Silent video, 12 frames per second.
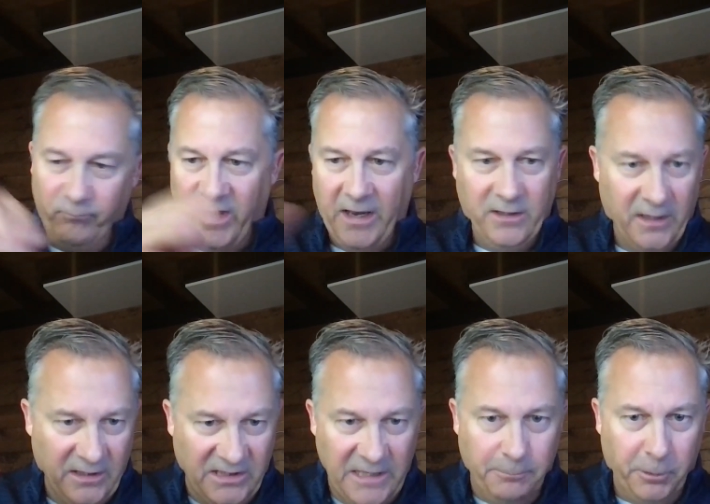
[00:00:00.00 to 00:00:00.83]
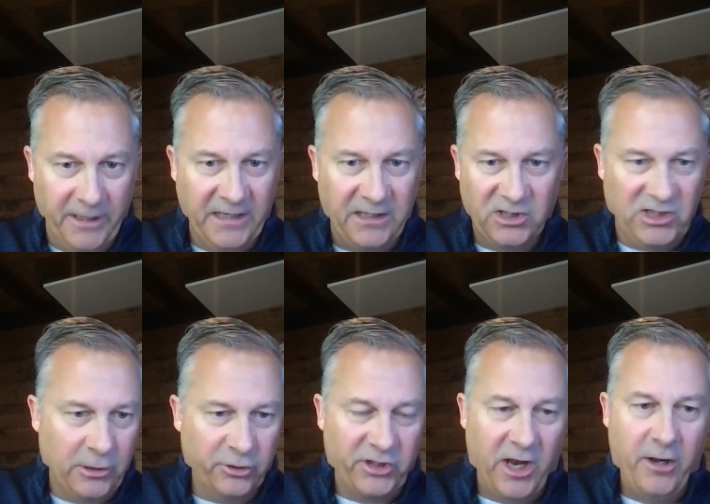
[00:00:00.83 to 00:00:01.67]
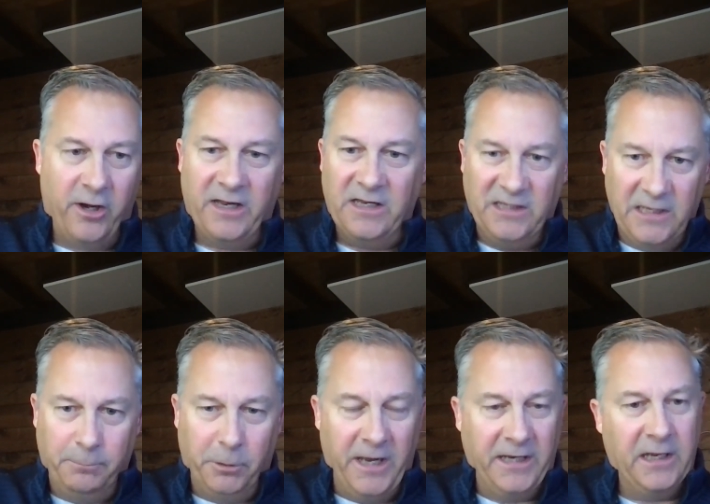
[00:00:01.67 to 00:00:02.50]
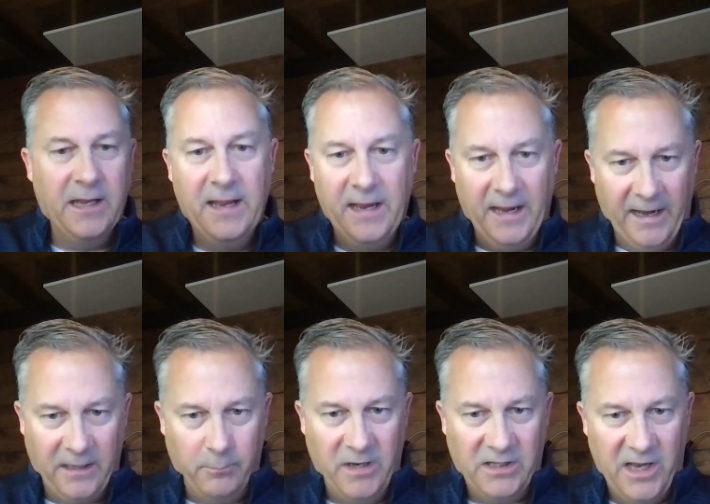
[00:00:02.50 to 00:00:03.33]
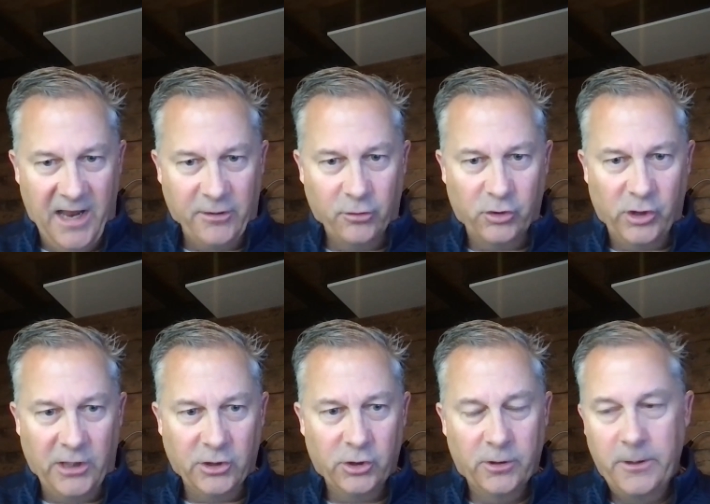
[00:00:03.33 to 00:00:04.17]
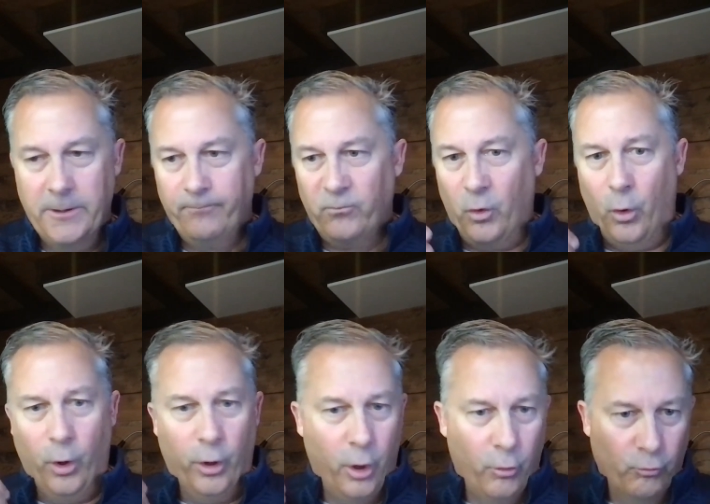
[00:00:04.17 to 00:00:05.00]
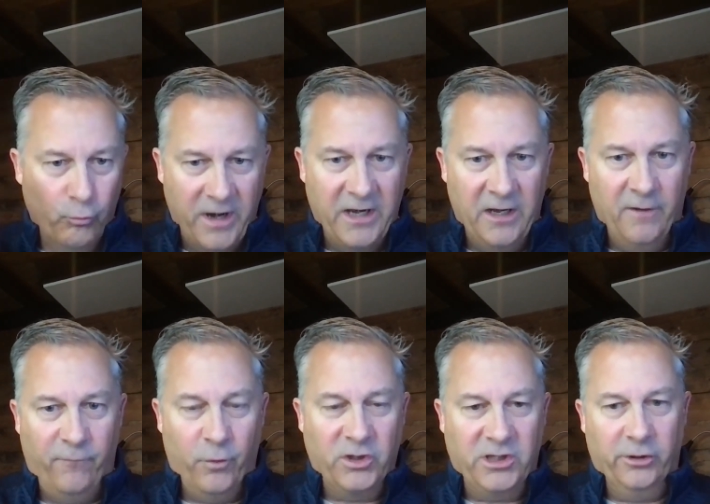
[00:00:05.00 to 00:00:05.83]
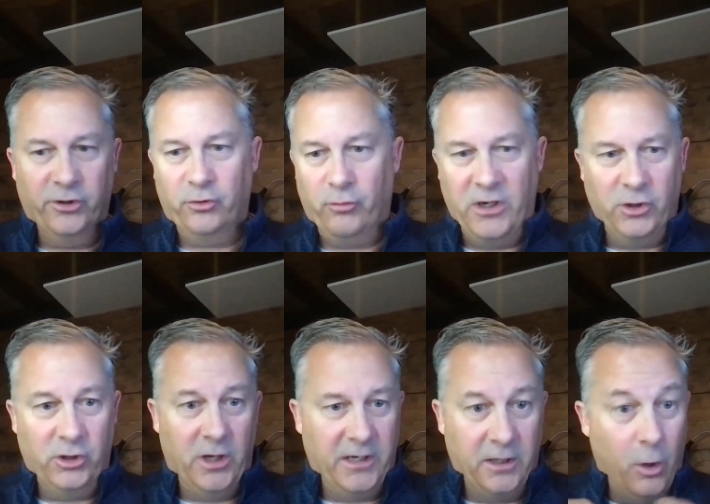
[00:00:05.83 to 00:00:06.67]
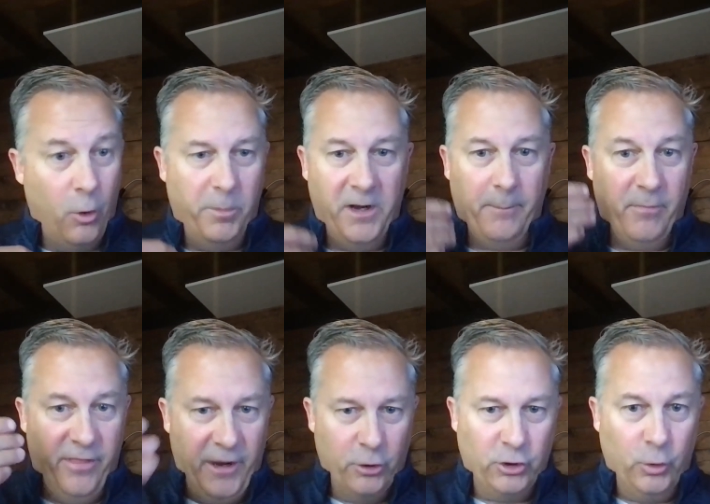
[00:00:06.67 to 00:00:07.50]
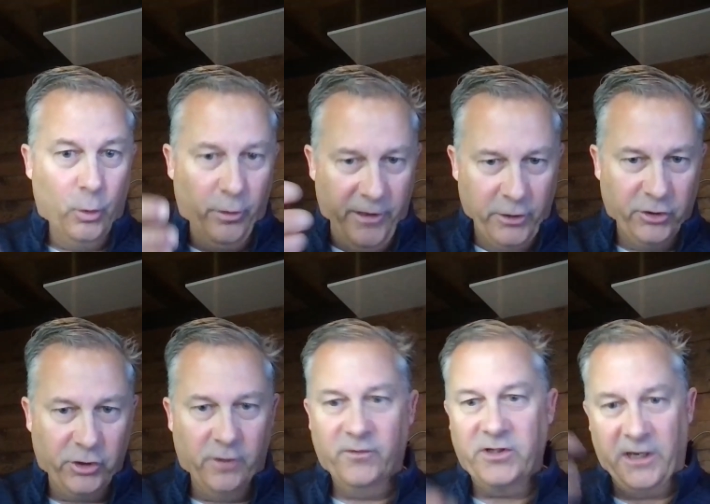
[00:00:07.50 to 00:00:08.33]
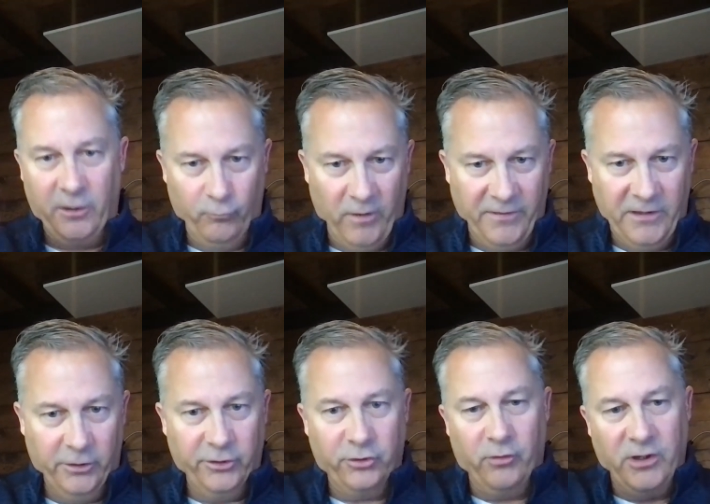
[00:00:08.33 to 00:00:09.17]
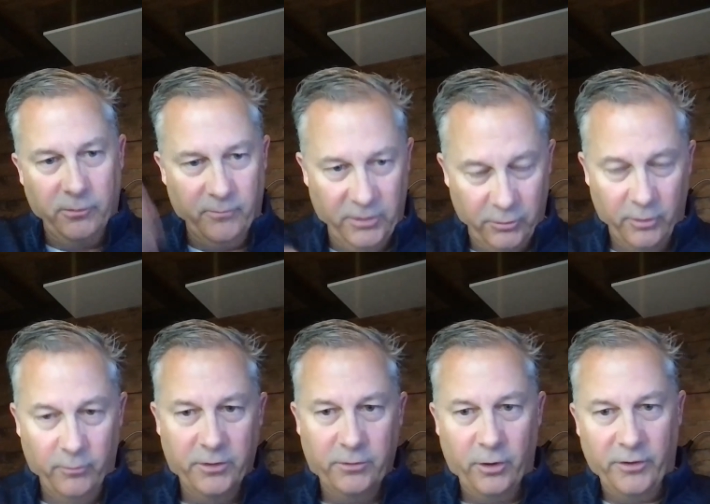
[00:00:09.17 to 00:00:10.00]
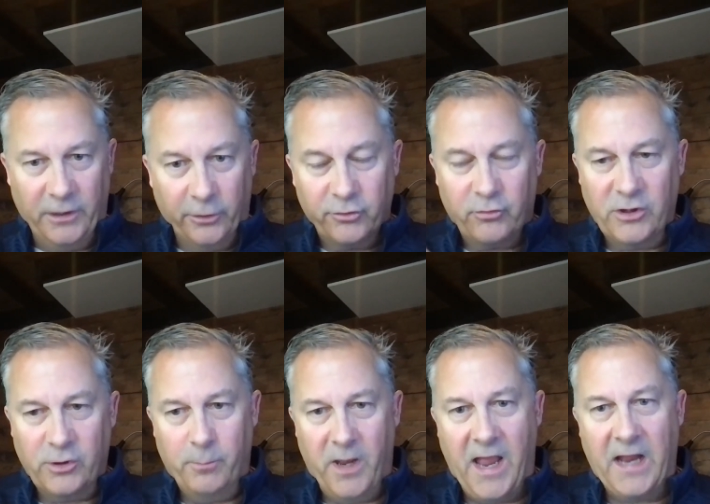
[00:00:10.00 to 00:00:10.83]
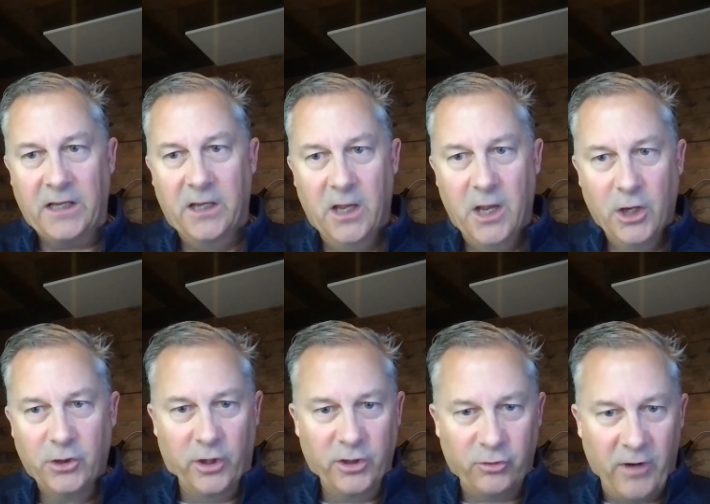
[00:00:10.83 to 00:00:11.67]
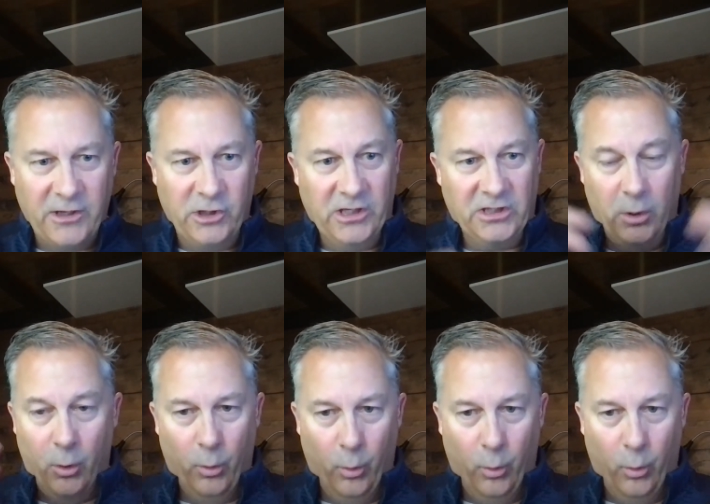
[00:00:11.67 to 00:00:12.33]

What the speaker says: and deep link, single sign-on in, deep link, and I can make the address change. Or run an in-force illustration. I can open up their tool, their service. I can run the illustration, return the illustration back. So our strategy is